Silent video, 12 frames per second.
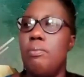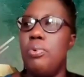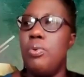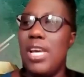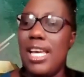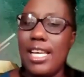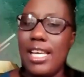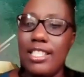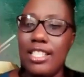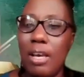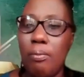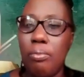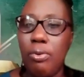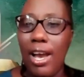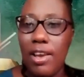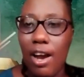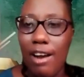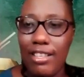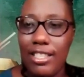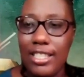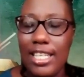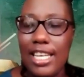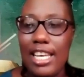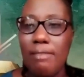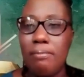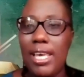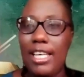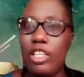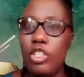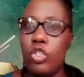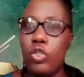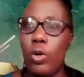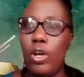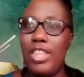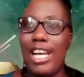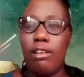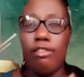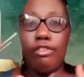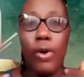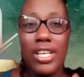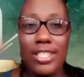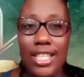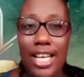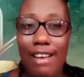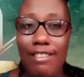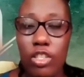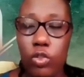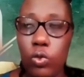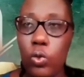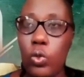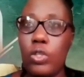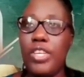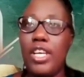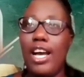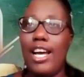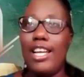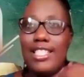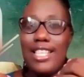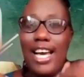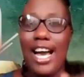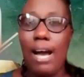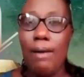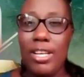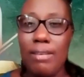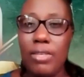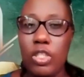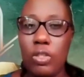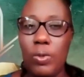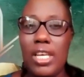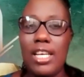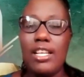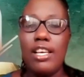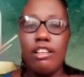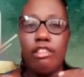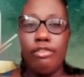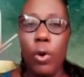praise priority in making sure that the voices are in tune and there's harmony between the